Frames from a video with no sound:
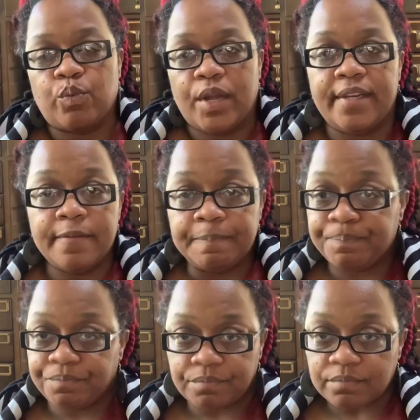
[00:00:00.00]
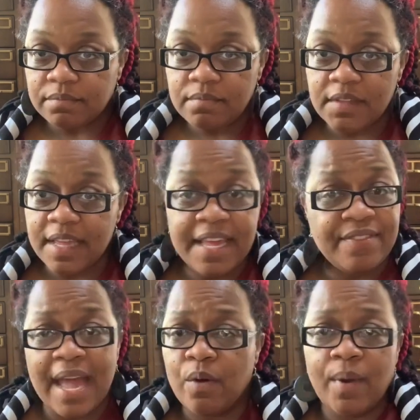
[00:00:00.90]
written
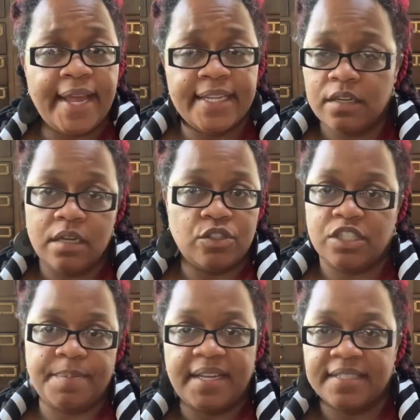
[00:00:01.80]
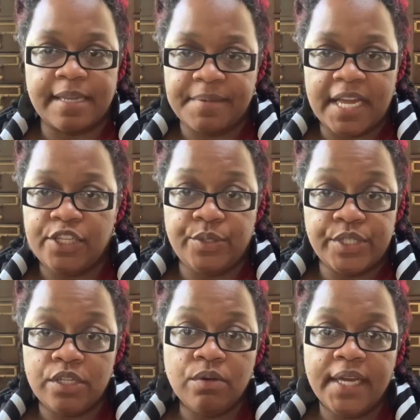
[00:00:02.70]
in that way, just because I'm not
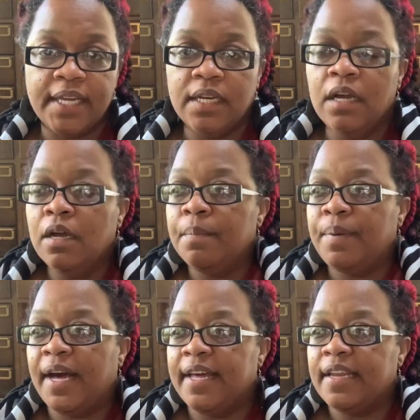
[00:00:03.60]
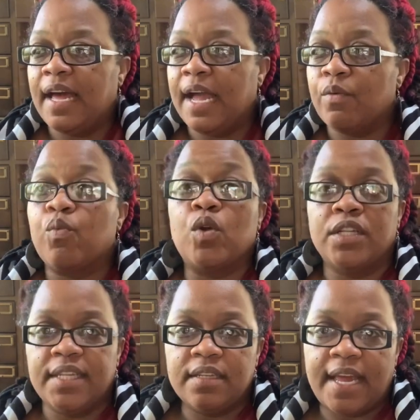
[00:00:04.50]
used to it, but I
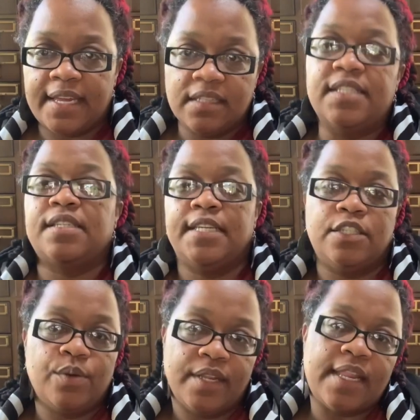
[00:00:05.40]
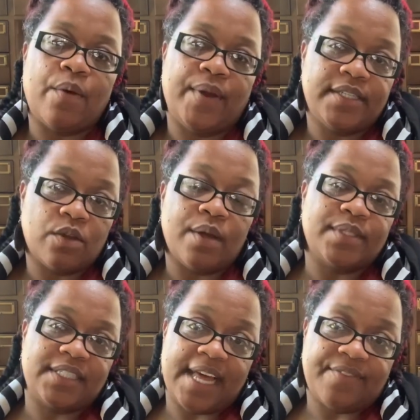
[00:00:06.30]
really like listening to it that way. So I
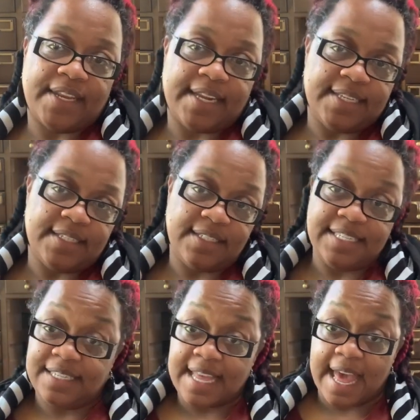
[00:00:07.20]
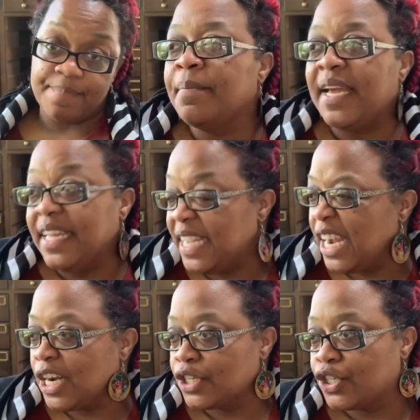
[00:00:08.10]
was glad that I did that. The main
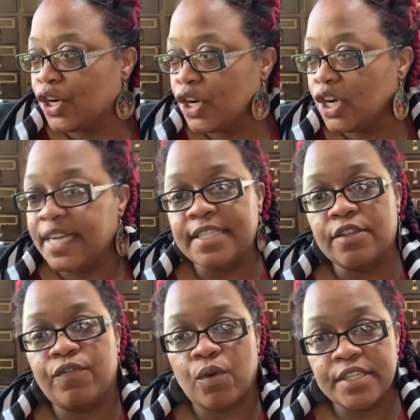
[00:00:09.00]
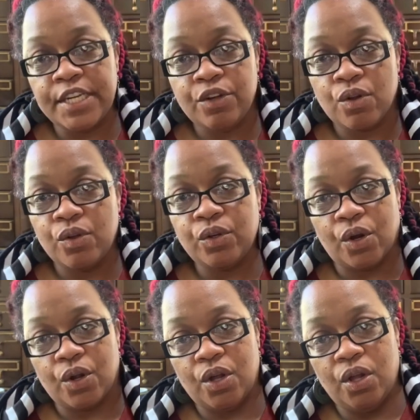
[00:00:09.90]
character is a fourteen year old
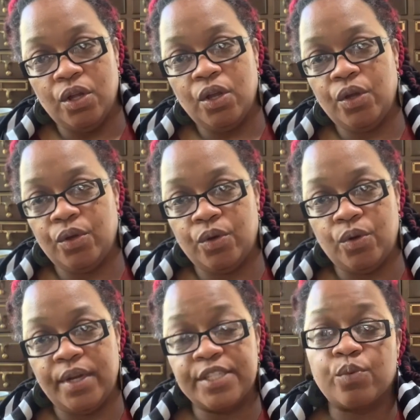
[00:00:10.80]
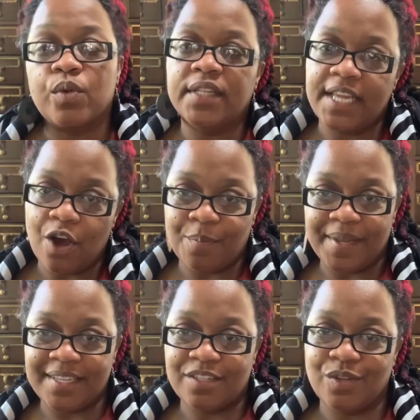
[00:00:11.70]
girl who is really
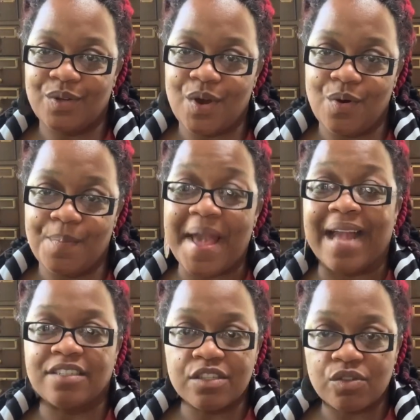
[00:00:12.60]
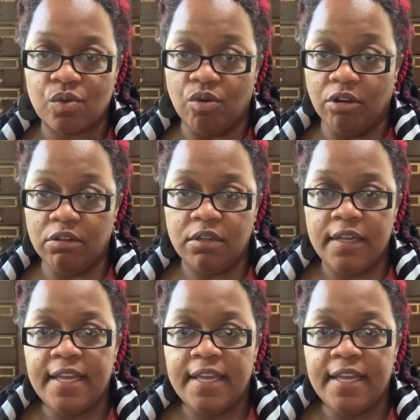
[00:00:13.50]
hoping to go back to school